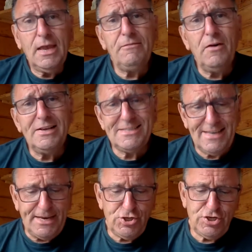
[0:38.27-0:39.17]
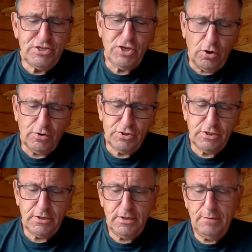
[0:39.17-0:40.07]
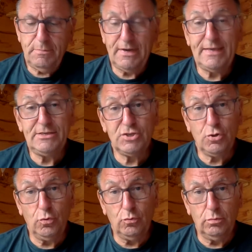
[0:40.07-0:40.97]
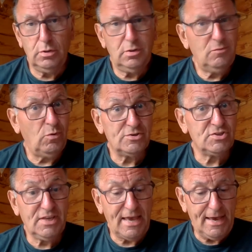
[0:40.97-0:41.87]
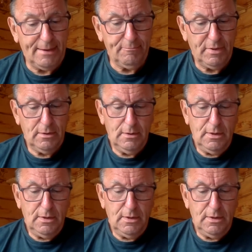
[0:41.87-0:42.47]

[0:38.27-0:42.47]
If I say she's hot, but he's cool, what's the game?